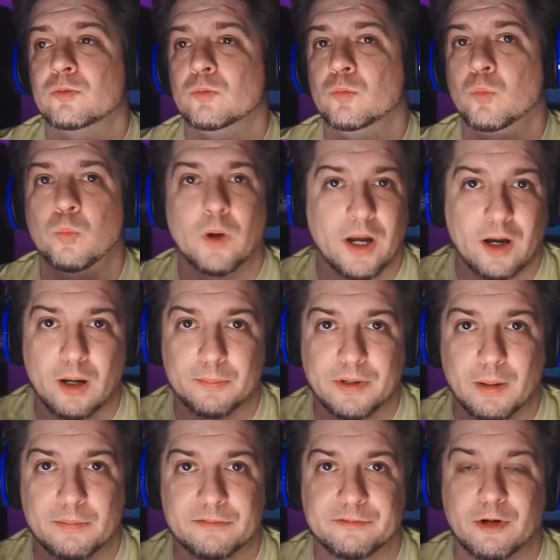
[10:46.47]
where I'm
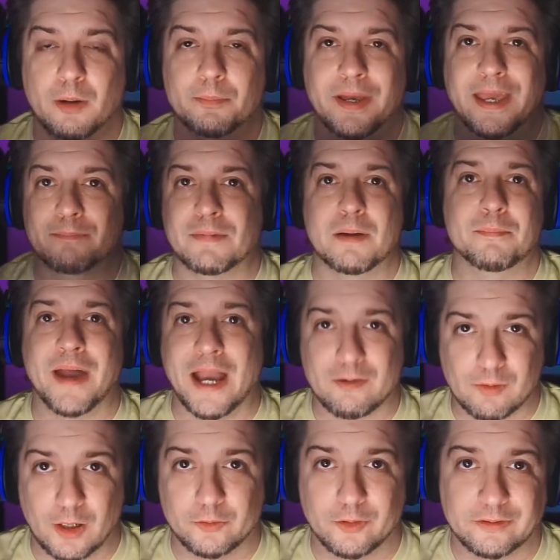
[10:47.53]
coming from and my
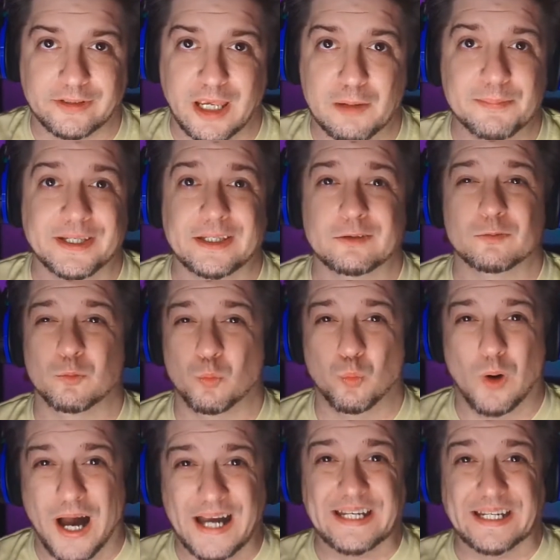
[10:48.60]
background on gaming and
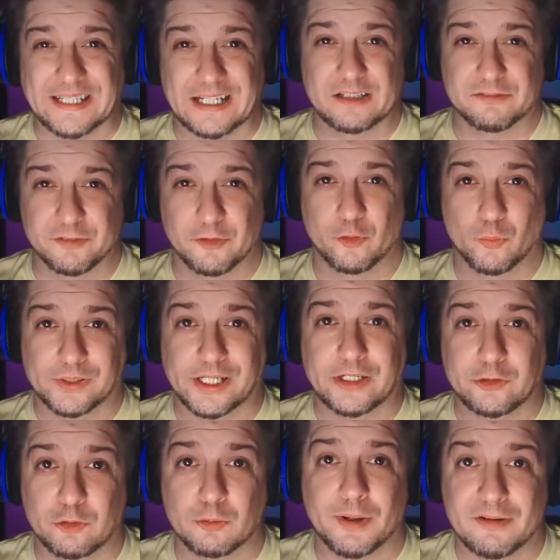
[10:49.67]
why I kind of feel the way I
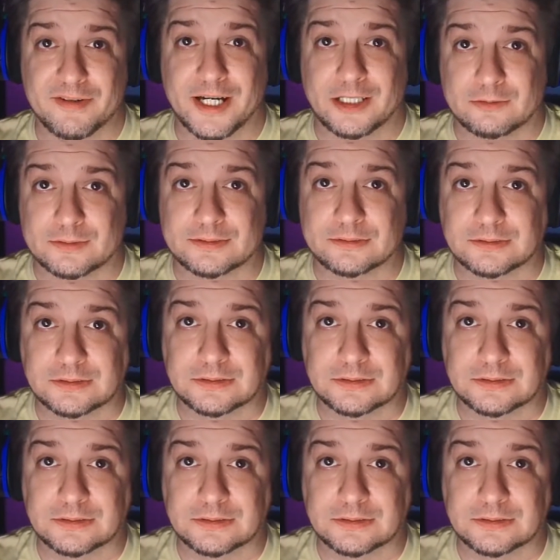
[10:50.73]
do about Valorant.